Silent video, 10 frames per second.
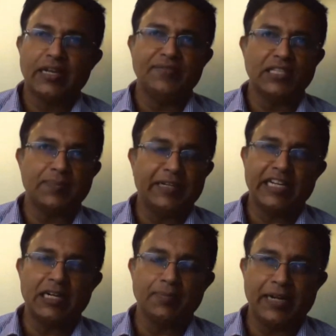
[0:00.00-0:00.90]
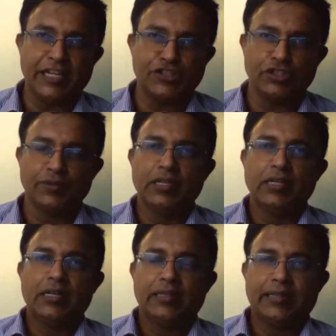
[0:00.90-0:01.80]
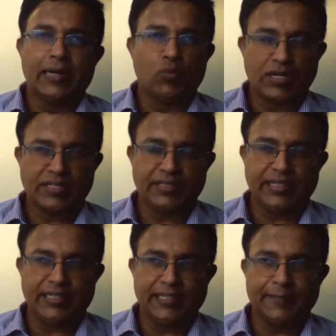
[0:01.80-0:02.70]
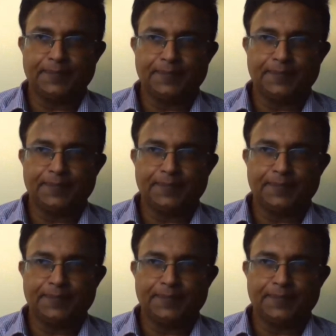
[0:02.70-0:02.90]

If there's a material breach, then what's the